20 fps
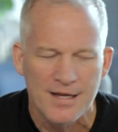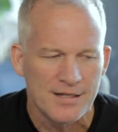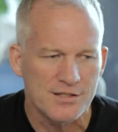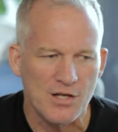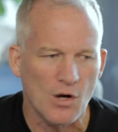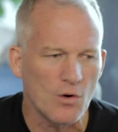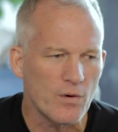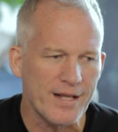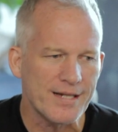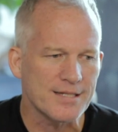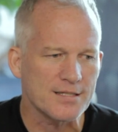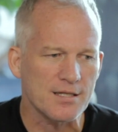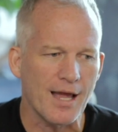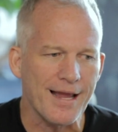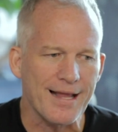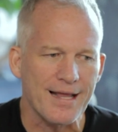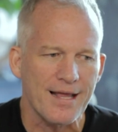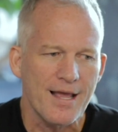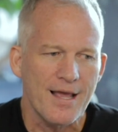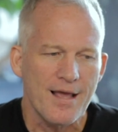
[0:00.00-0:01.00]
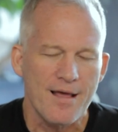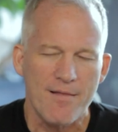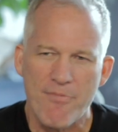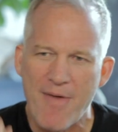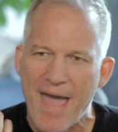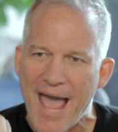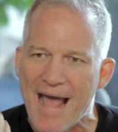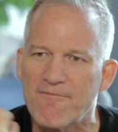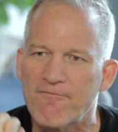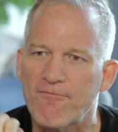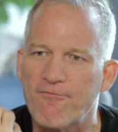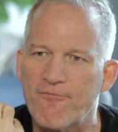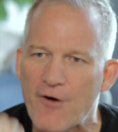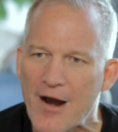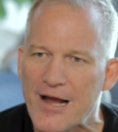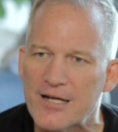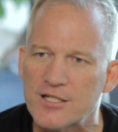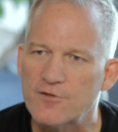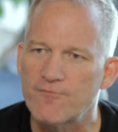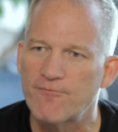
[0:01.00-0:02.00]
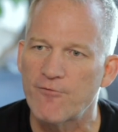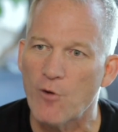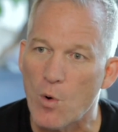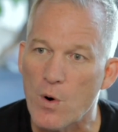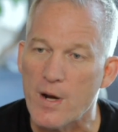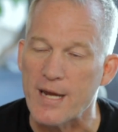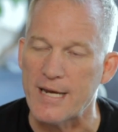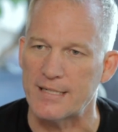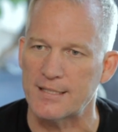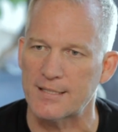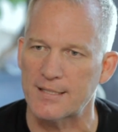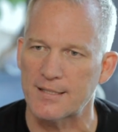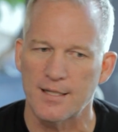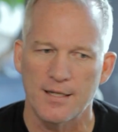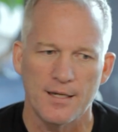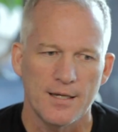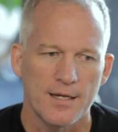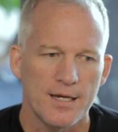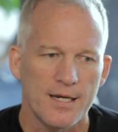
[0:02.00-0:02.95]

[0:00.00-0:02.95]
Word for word: So it's like that fresh voice.